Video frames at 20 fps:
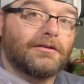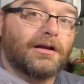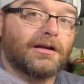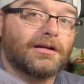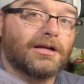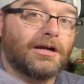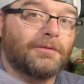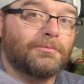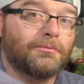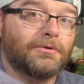a
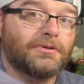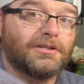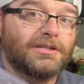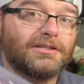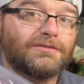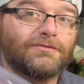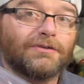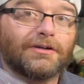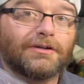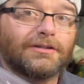couple of
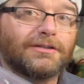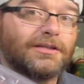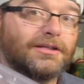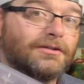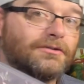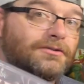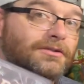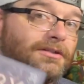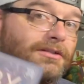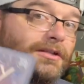these fairy
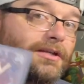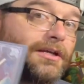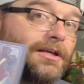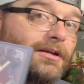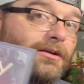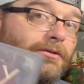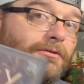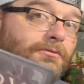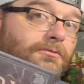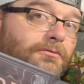tales in here.